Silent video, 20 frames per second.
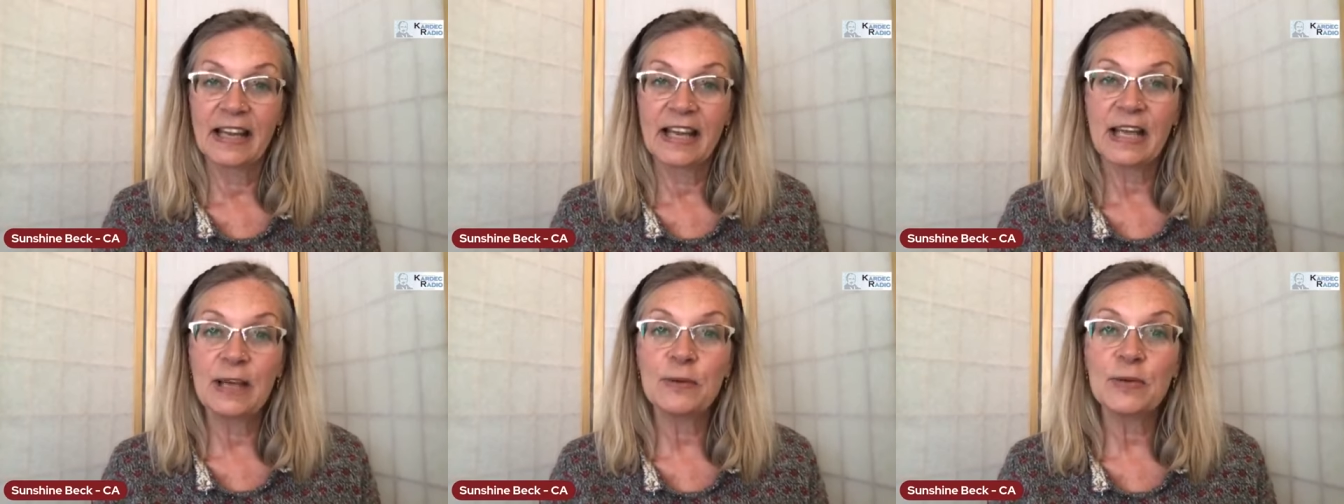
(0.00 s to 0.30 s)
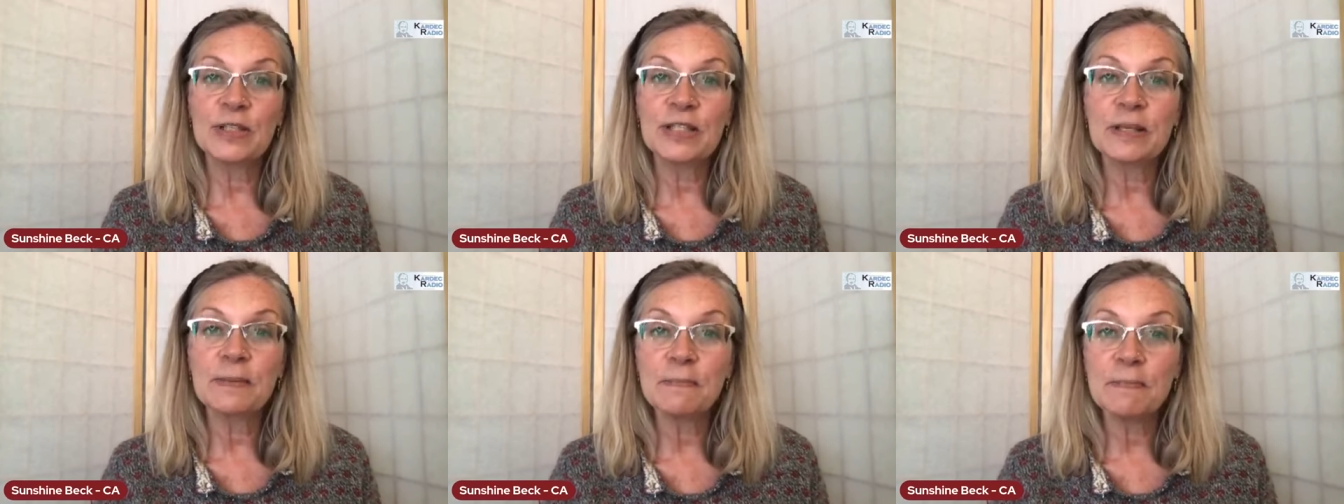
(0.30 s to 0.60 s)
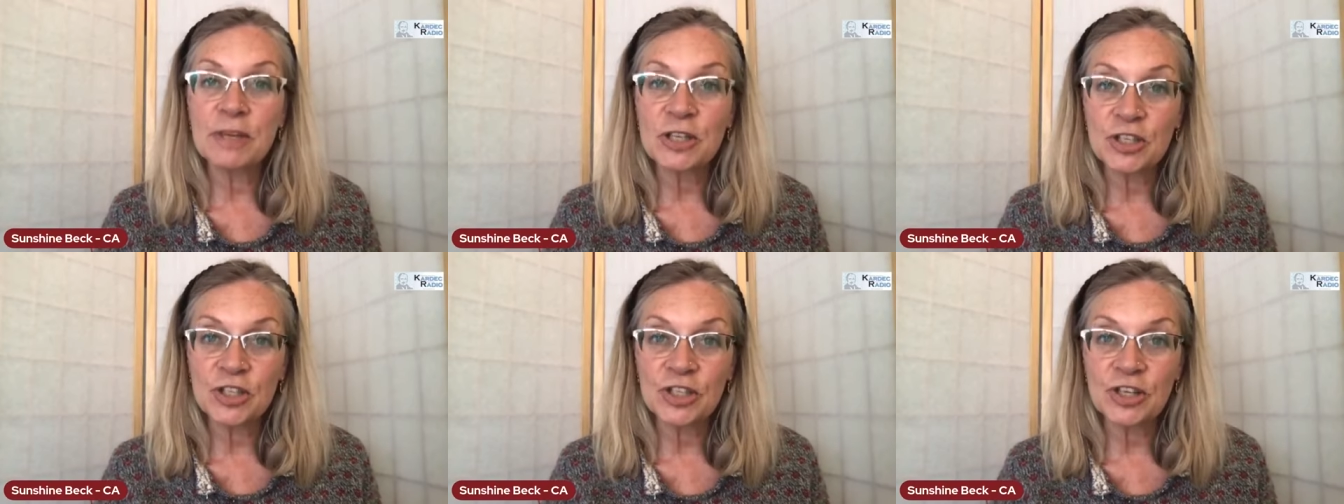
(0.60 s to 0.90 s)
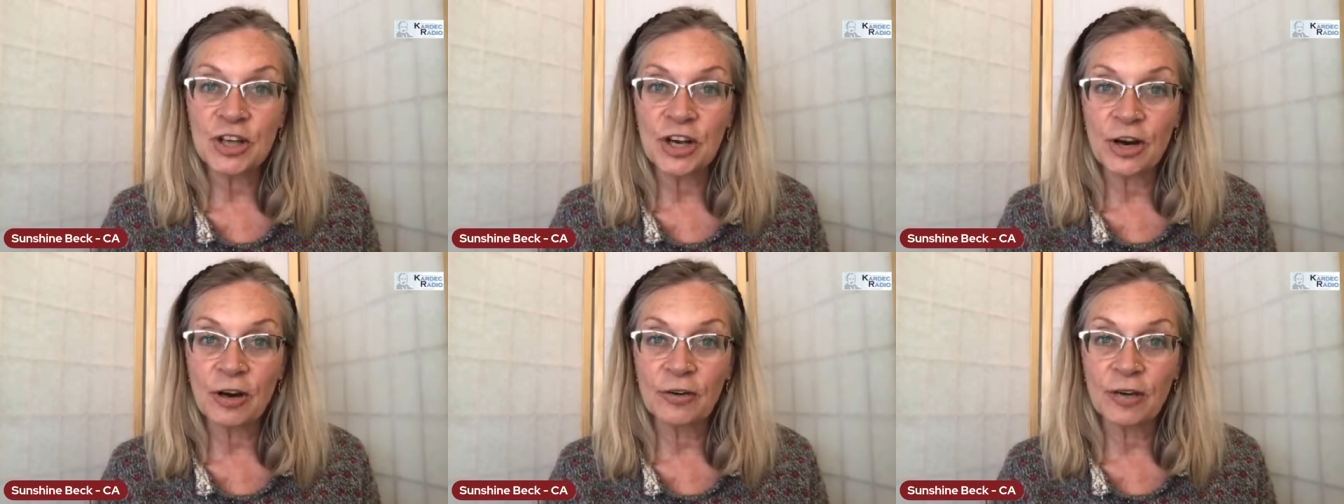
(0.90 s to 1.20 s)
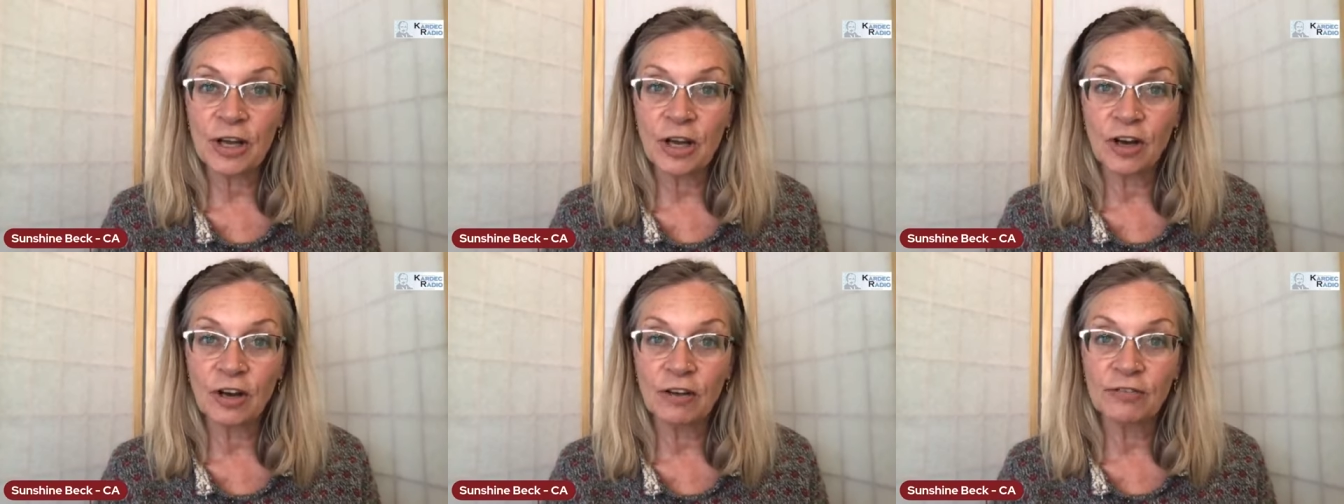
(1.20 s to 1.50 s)
He was a
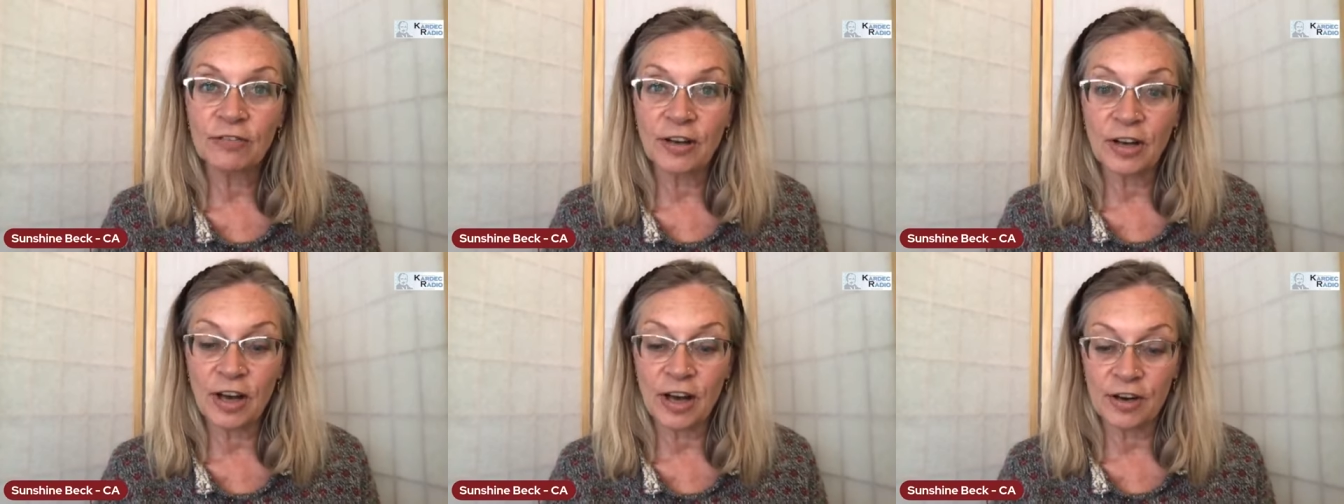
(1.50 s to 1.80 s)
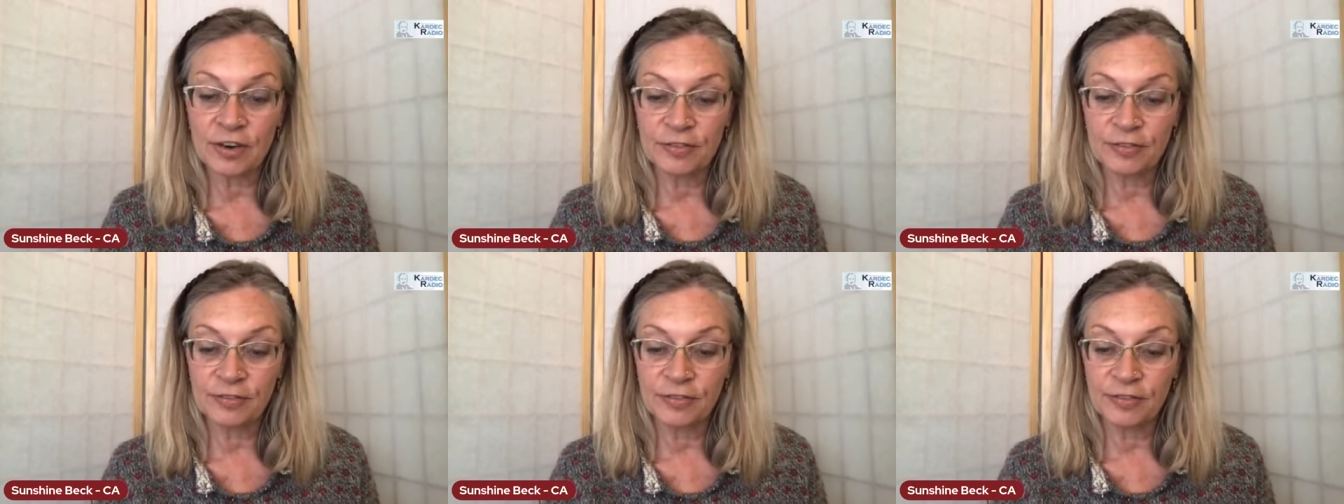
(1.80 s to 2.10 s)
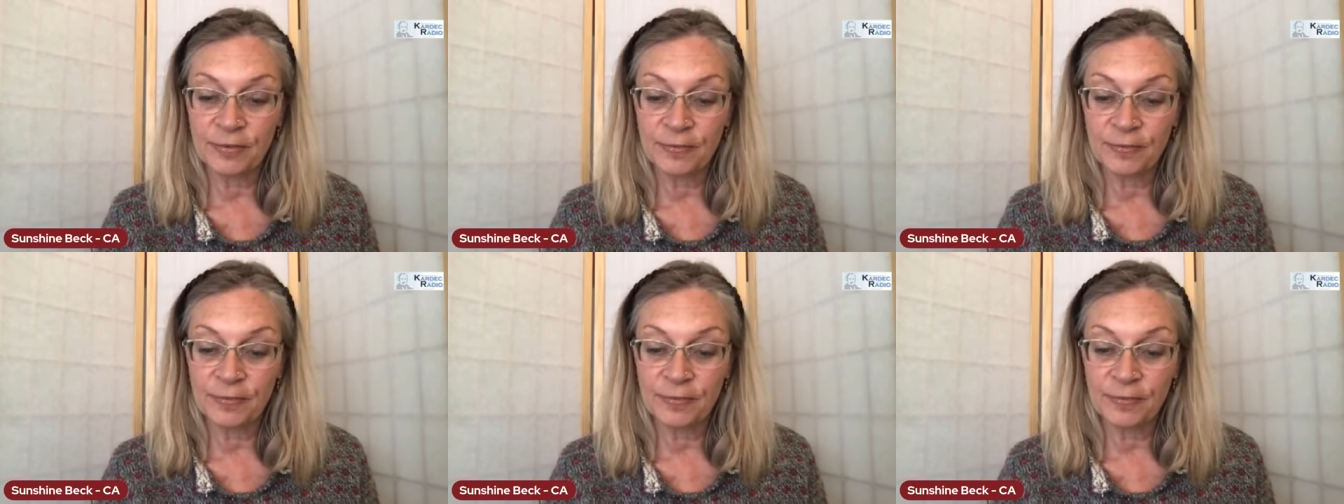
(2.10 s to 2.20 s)
missionary of love.